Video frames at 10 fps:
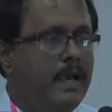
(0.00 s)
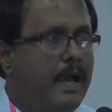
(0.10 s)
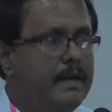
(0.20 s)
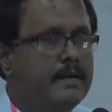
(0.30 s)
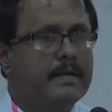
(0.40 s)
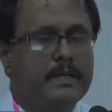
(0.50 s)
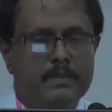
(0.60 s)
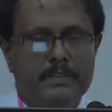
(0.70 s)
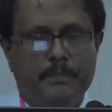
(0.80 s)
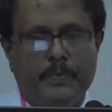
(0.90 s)
And
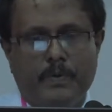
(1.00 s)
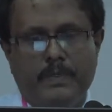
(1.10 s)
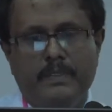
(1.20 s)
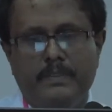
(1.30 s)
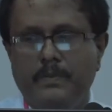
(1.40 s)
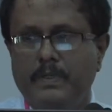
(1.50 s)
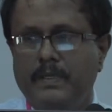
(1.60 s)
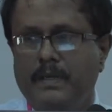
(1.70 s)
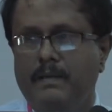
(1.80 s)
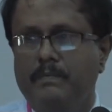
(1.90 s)
reduce the
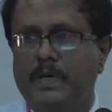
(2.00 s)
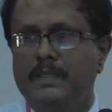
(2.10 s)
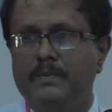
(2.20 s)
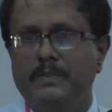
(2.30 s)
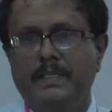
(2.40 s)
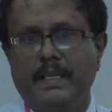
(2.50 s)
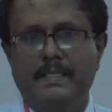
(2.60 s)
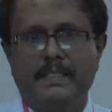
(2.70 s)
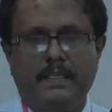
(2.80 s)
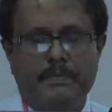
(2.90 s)
proteinuria by using
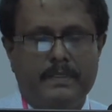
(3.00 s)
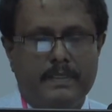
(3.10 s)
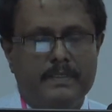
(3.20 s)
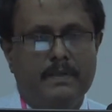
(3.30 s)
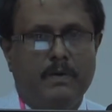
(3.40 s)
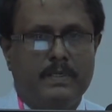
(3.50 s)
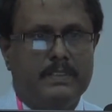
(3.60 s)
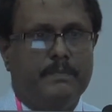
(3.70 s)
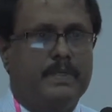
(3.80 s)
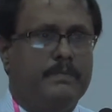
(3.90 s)
ACE inhibitors or
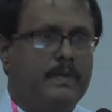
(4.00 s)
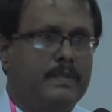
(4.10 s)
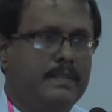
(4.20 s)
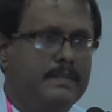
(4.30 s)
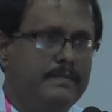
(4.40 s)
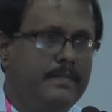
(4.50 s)
receptor blockers.